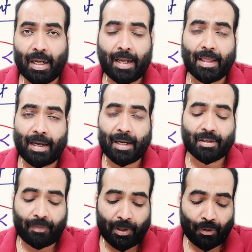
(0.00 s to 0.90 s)
In the
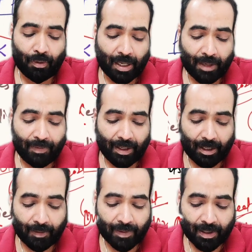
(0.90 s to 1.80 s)
next video, I will
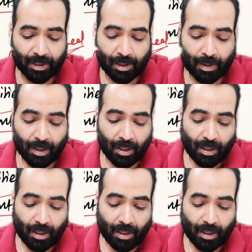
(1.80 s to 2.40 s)
cover the